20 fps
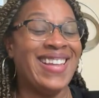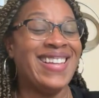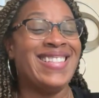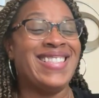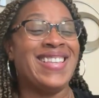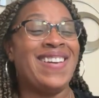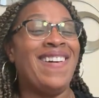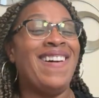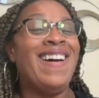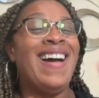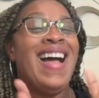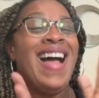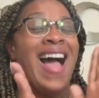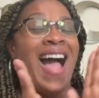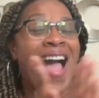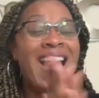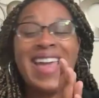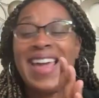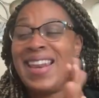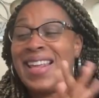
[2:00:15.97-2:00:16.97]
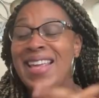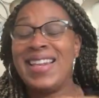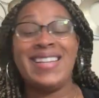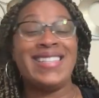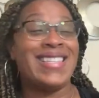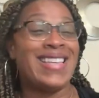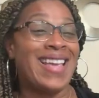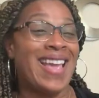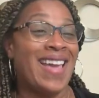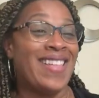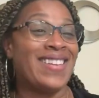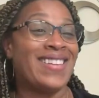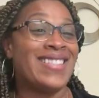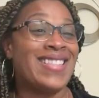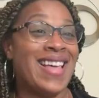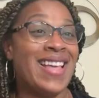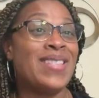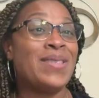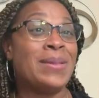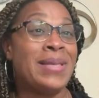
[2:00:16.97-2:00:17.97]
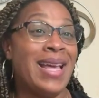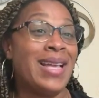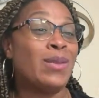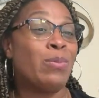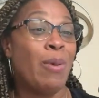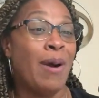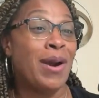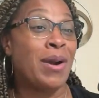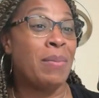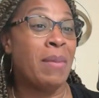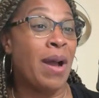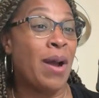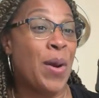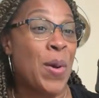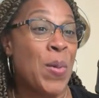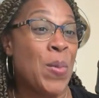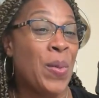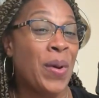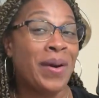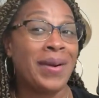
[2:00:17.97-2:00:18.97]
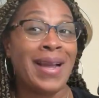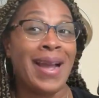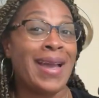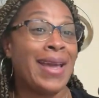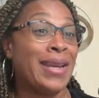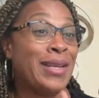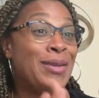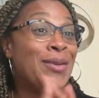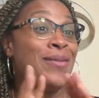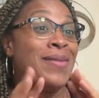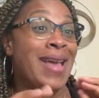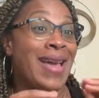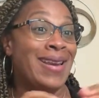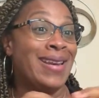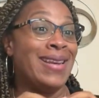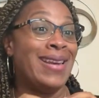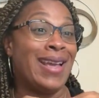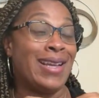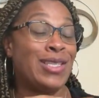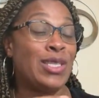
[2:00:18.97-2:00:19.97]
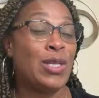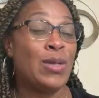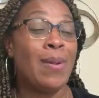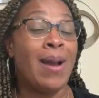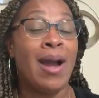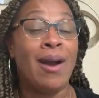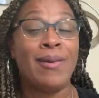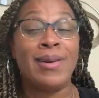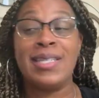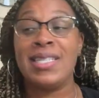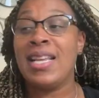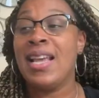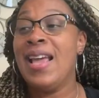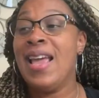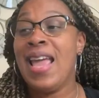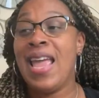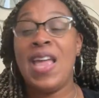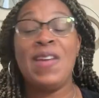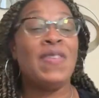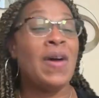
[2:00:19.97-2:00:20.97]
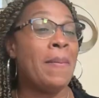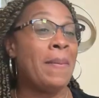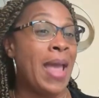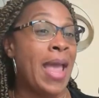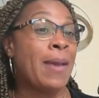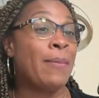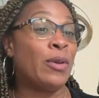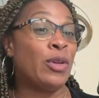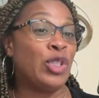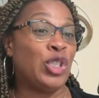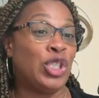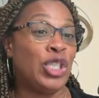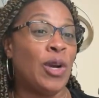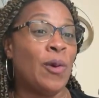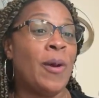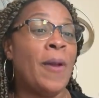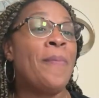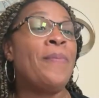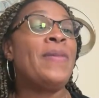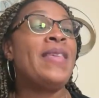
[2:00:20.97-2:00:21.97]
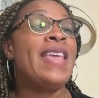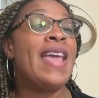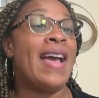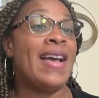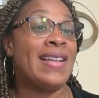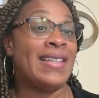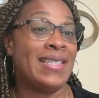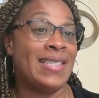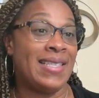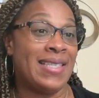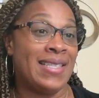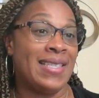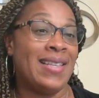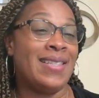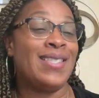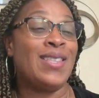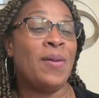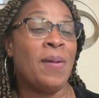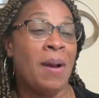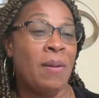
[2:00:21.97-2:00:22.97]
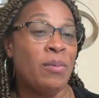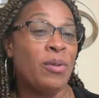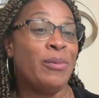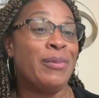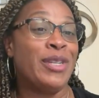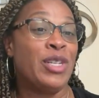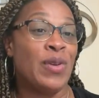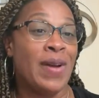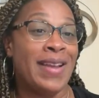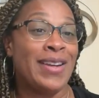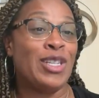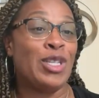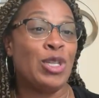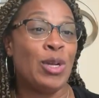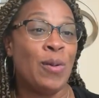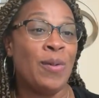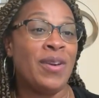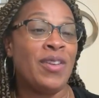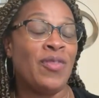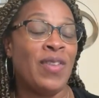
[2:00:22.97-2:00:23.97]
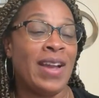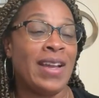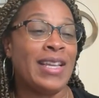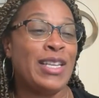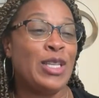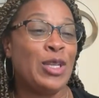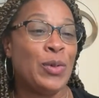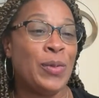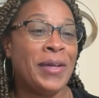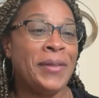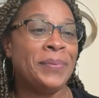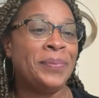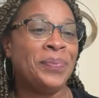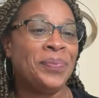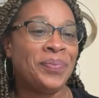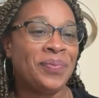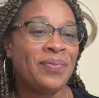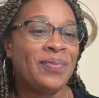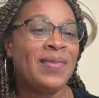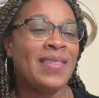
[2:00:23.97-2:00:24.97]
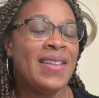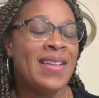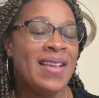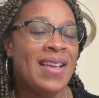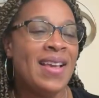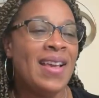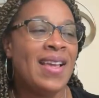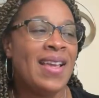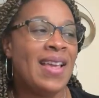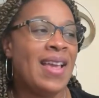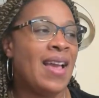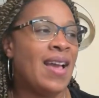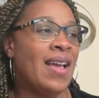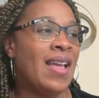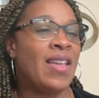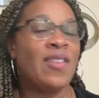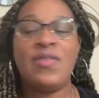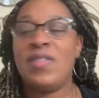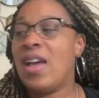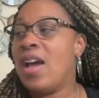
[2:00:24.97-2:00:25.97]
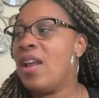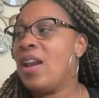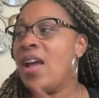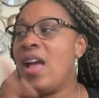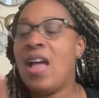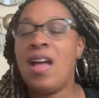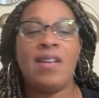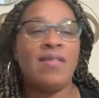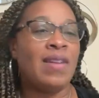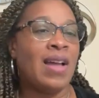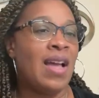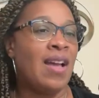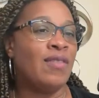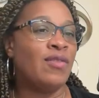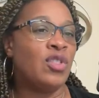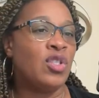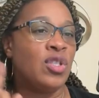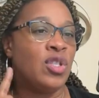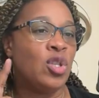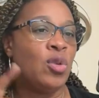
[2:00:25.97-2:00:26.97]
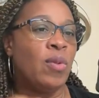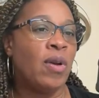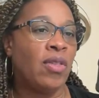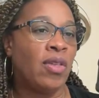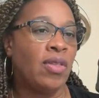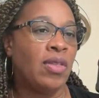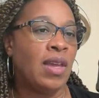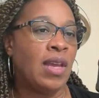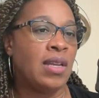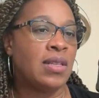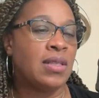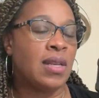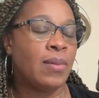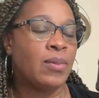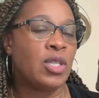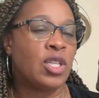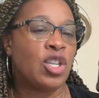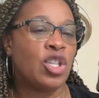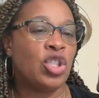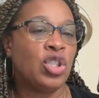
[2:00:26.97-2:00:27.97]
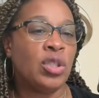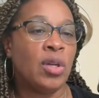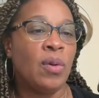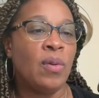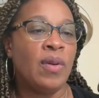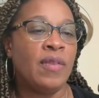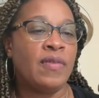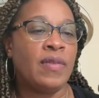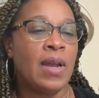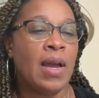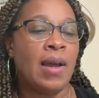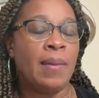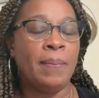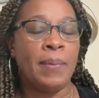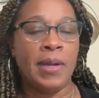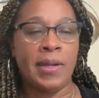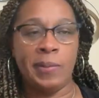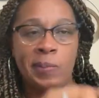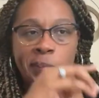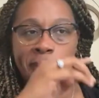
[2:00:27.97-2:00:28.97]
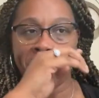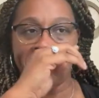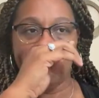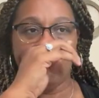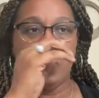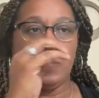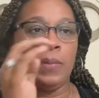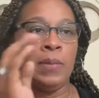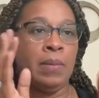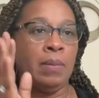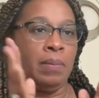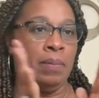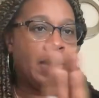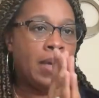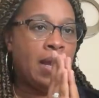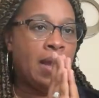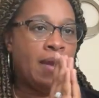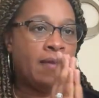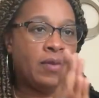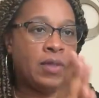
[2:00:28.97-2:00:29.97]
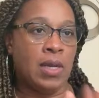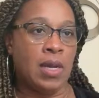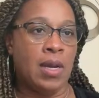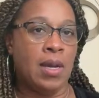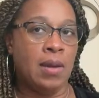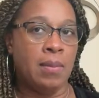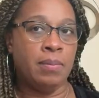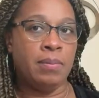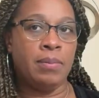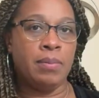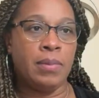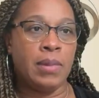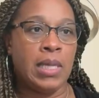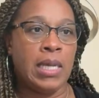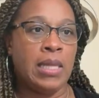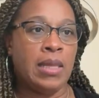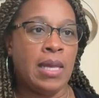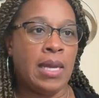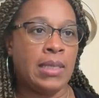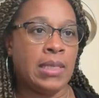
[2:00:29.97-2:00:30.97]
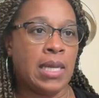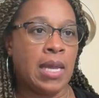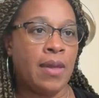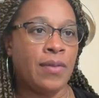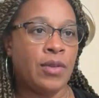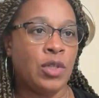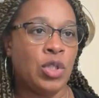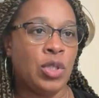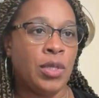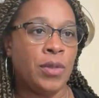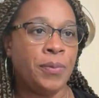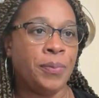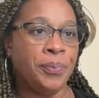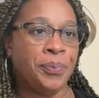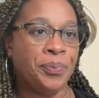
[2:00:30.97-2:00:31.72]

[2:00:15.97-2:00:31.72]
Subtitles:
So I gotta get it together. That's part of my homework. I gotta do that in the next 2 hours if I'm able to show it. Yes. So I will be trying to show it if I can do it. Yeah, if not, I have 2 other things I was gonna show if not, but I have to get that together too.